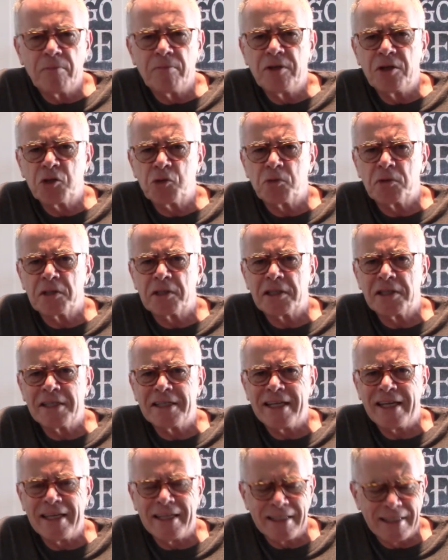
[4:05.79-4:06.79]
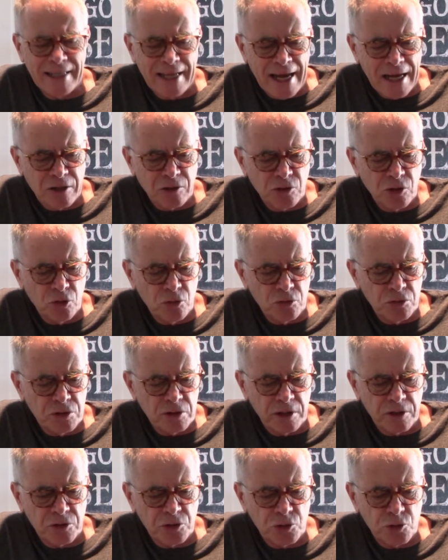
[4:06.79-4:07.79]
This one contained
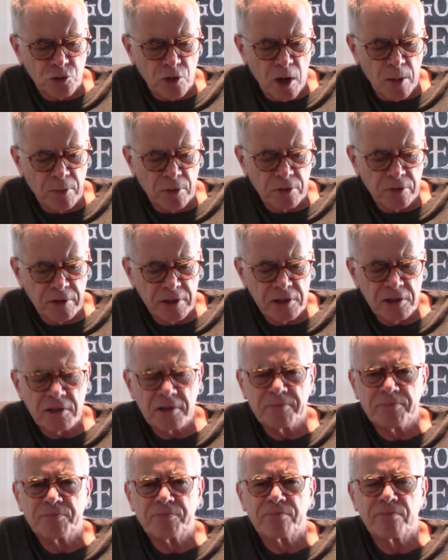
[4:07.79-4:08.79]
lactose and strawberries.